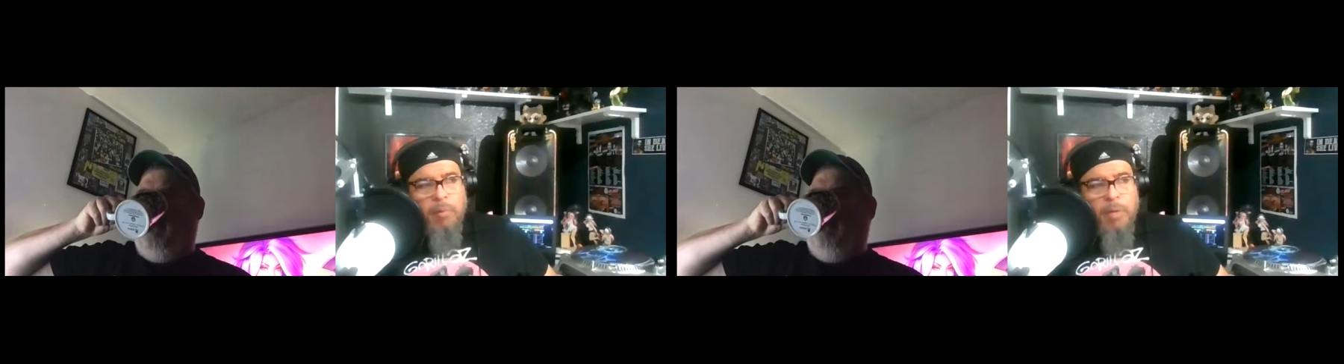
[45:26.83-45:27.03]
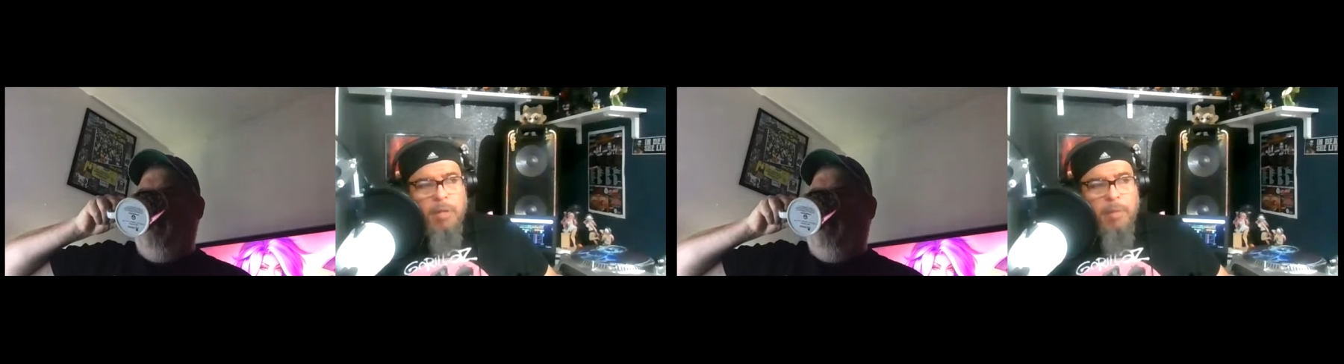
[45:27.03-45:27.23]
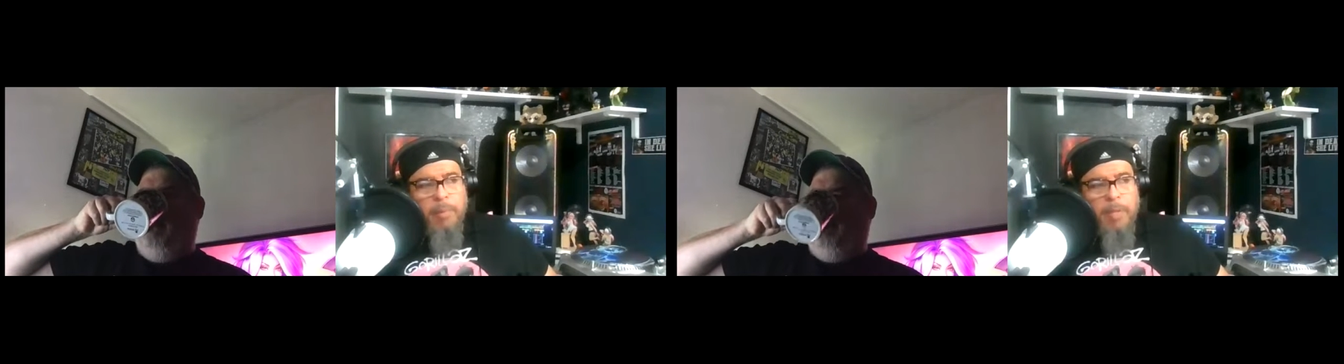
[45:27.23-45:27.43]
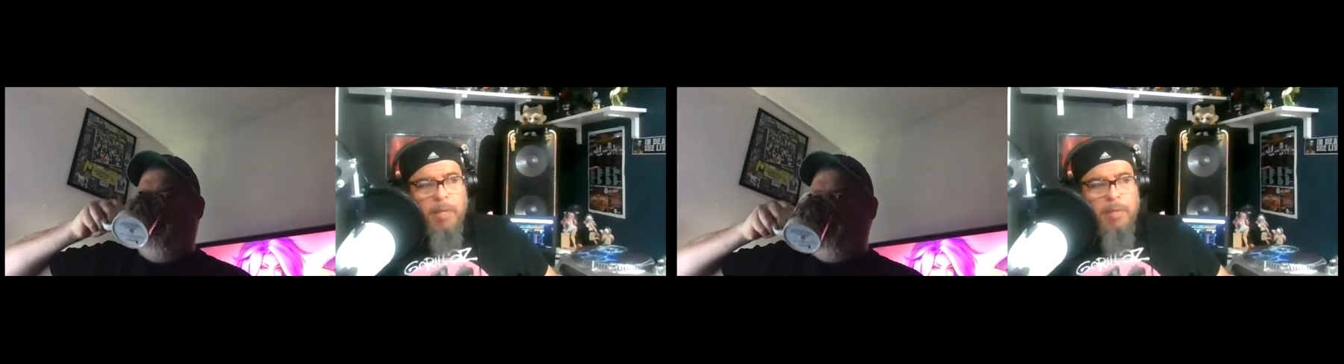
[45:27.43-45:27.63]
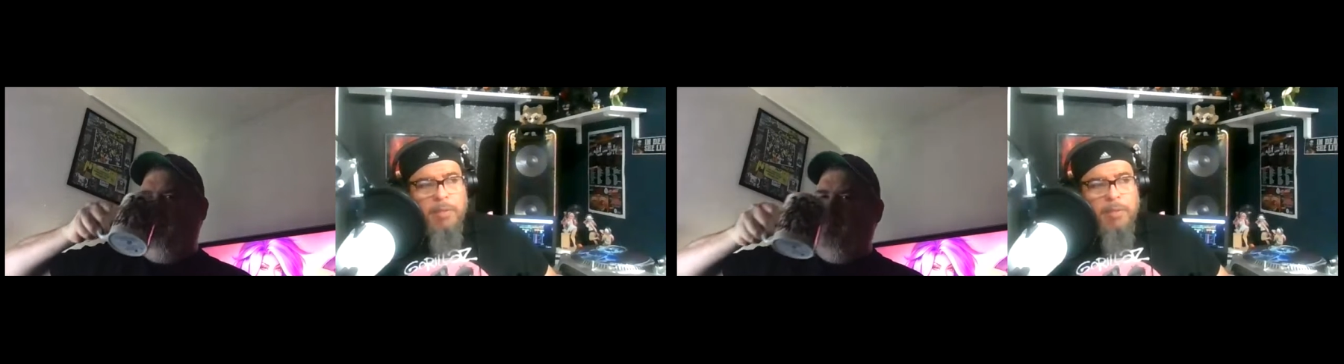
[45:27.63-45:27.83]
the
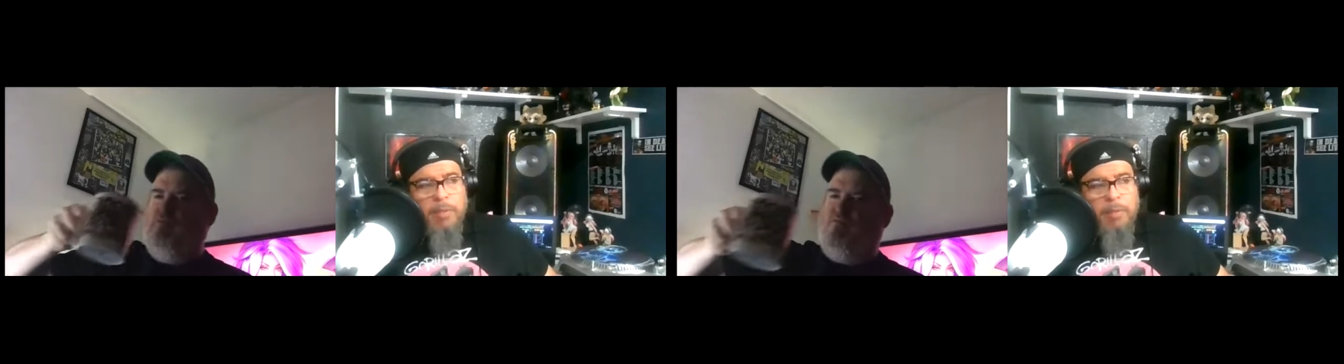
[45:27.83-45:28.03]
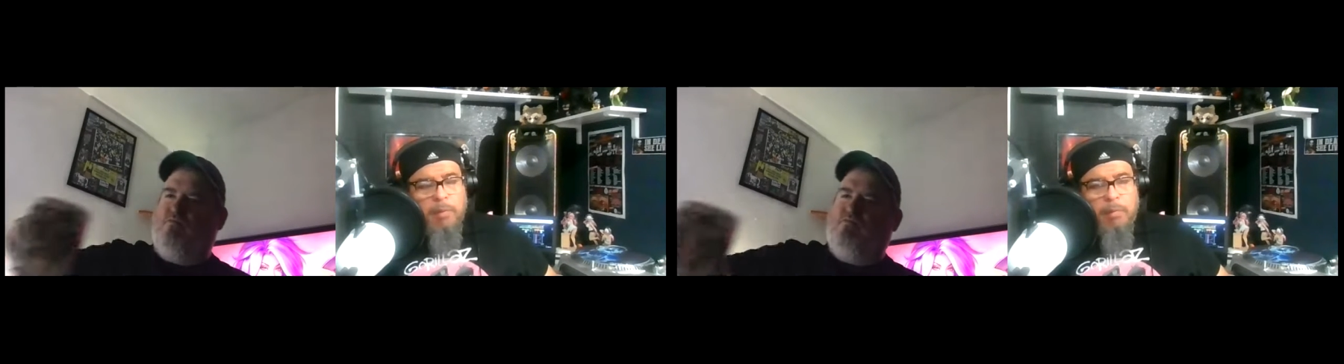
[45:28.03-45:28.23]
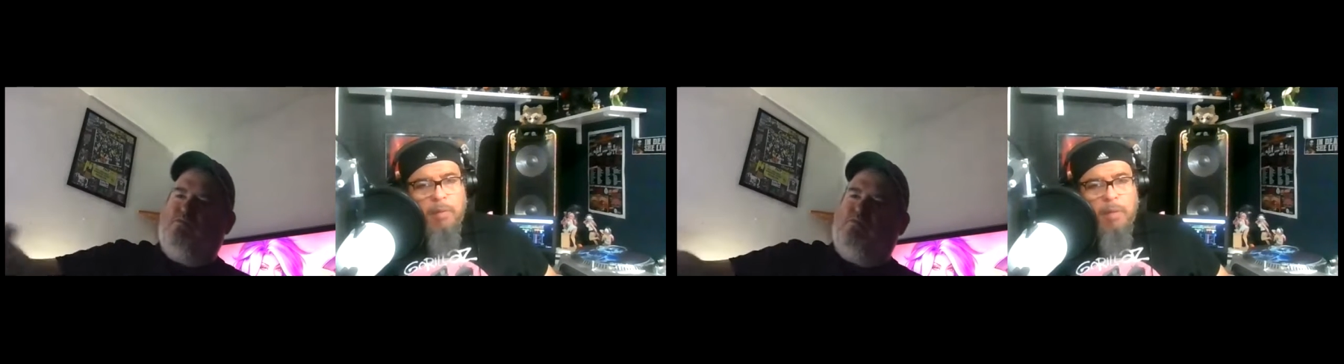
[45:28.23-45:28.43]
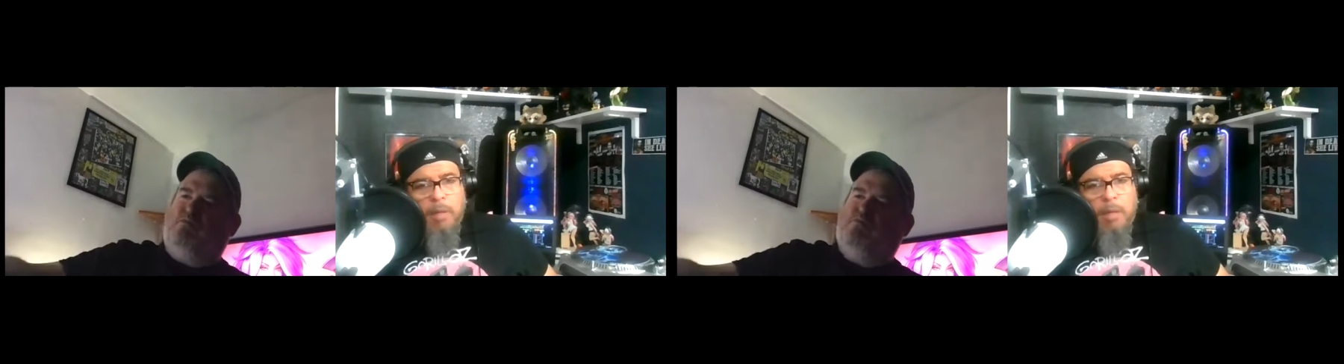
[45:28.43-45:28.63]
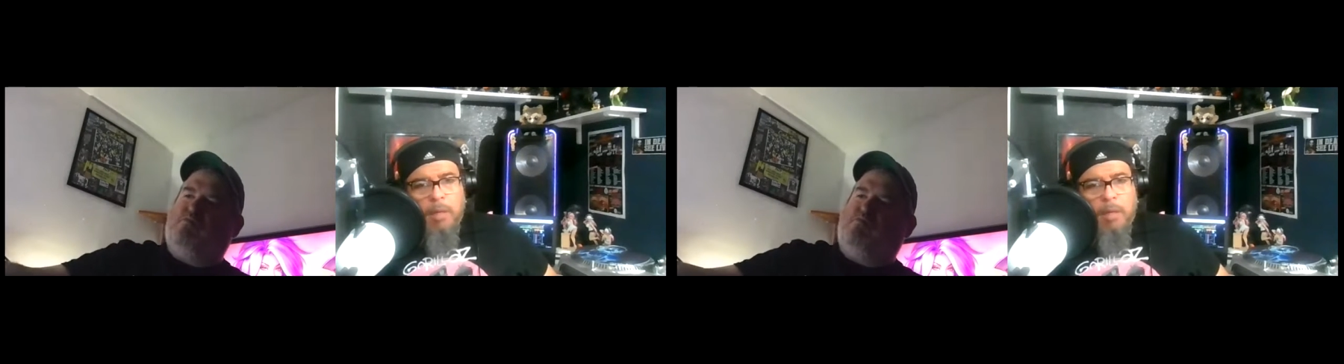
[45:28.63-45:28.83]
independence to
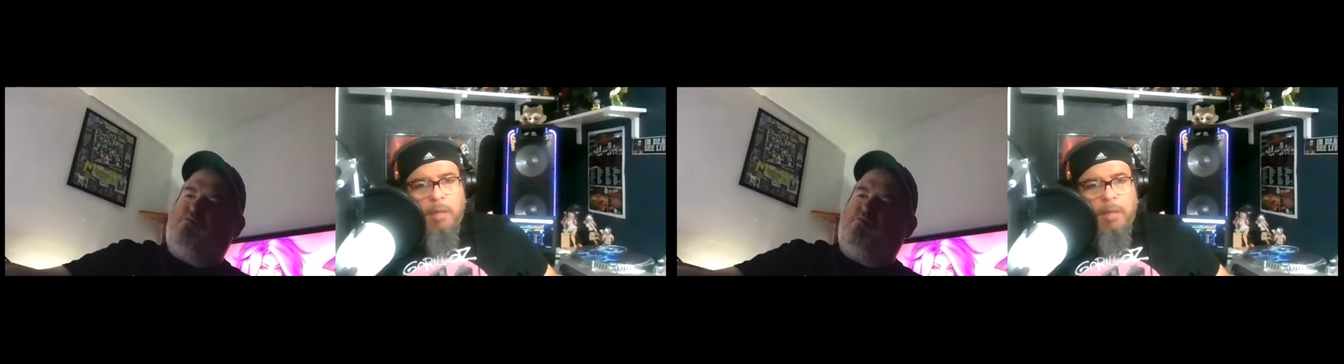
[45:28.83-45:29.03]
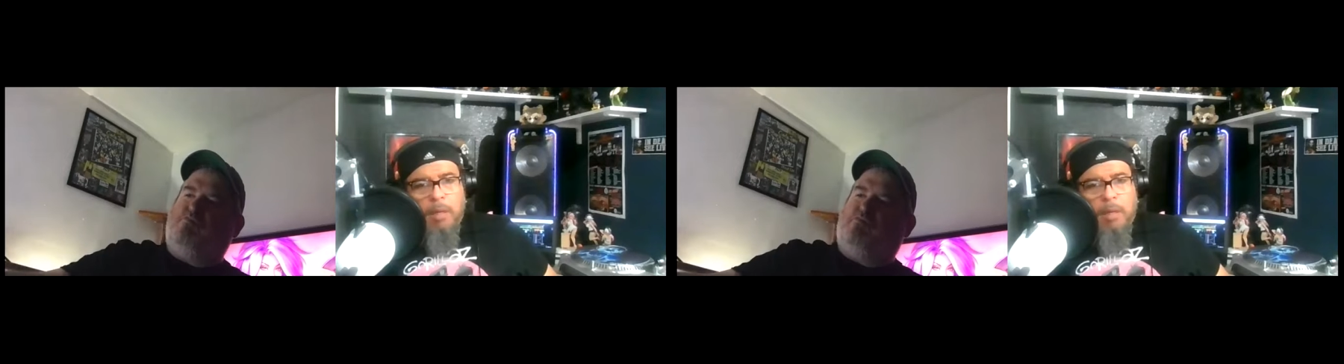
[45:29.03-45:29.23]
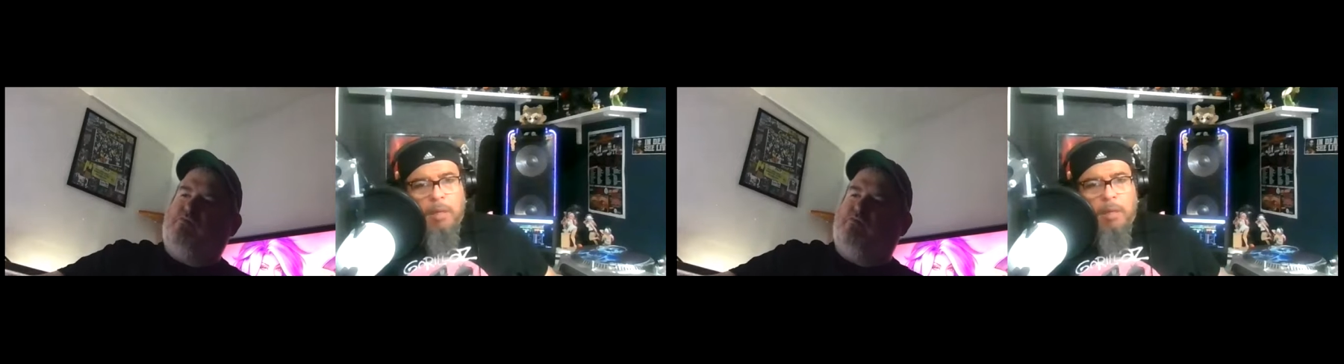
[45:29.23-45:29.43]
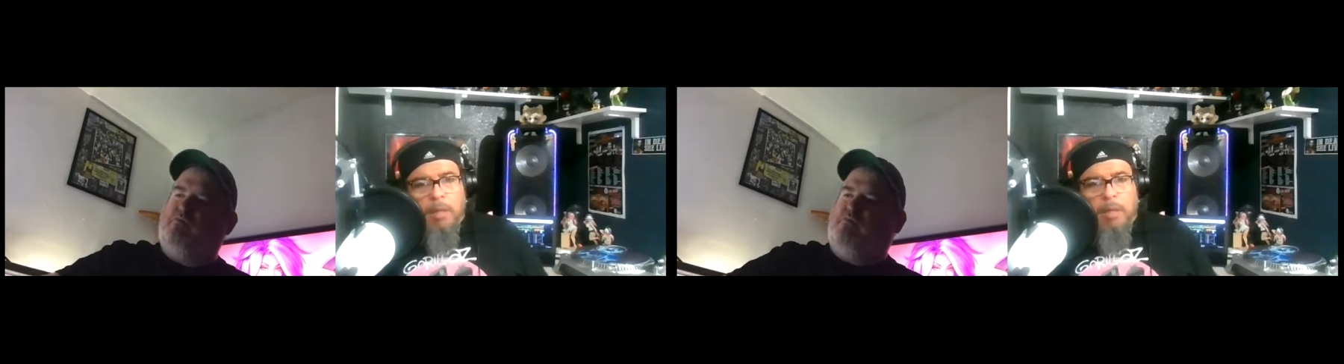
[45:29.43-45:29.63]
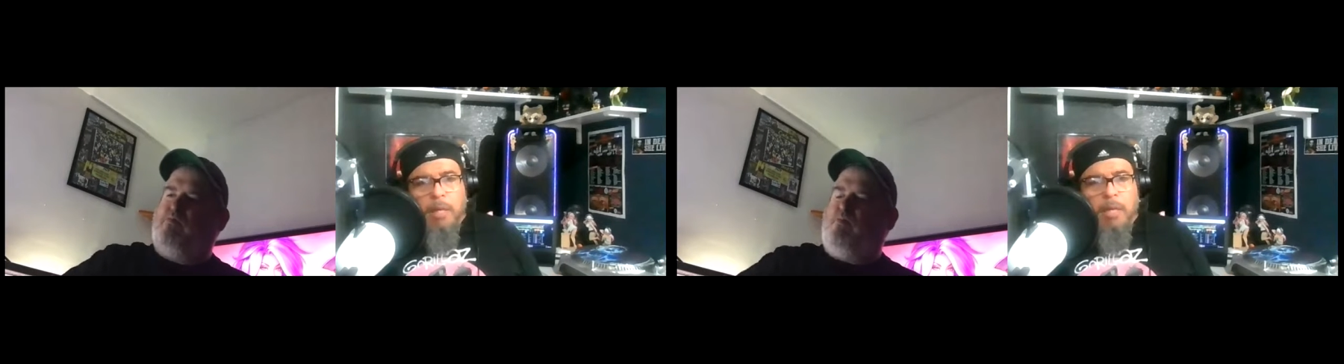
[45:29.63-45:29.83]

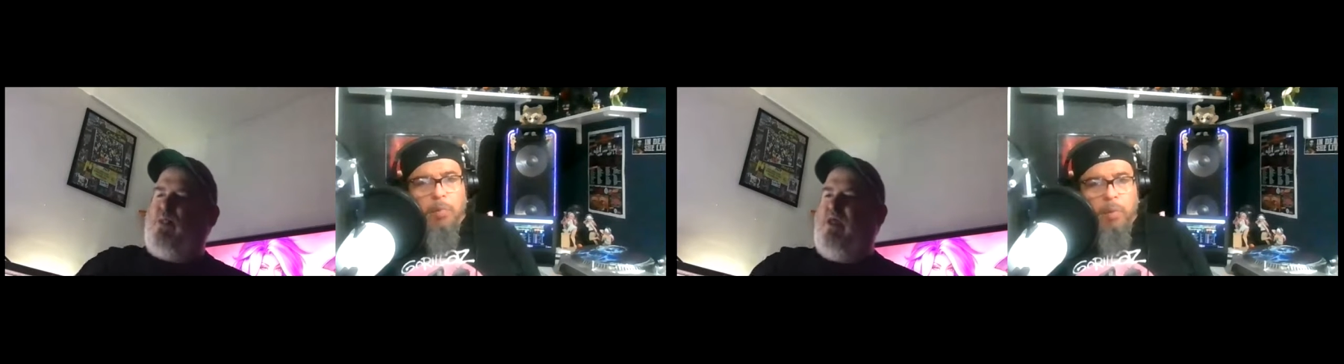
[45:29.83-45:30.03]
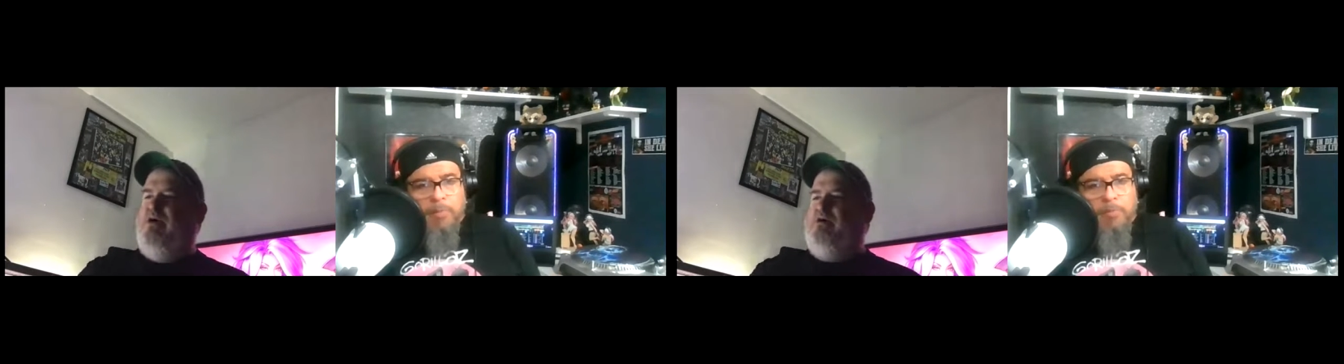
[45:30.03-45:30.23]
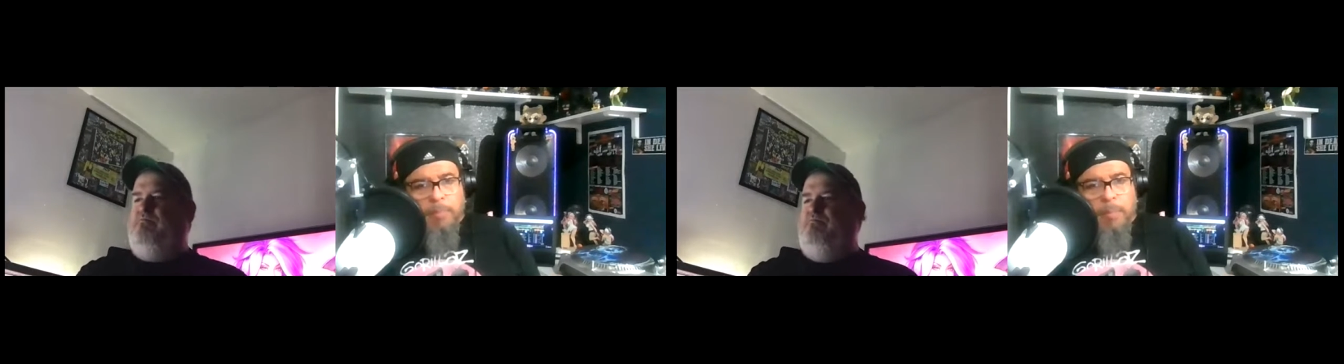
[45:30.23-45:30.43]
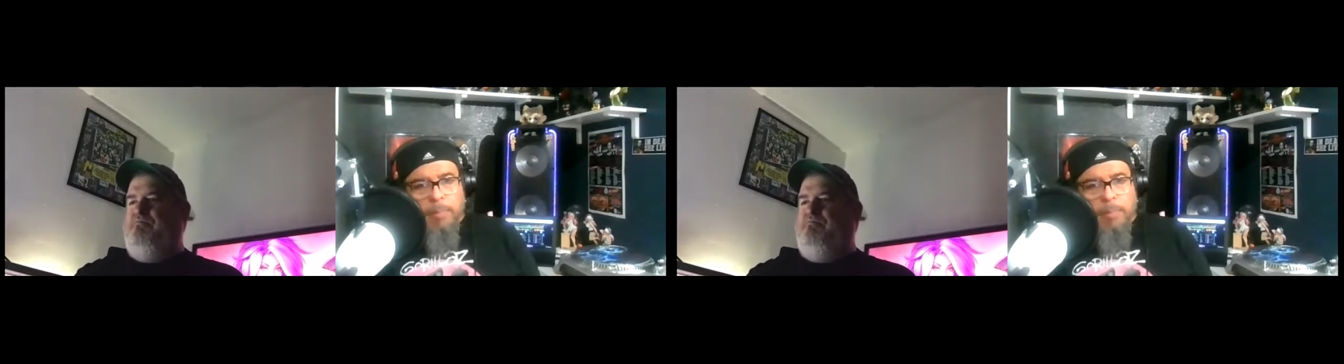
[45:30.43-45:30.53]
get away from a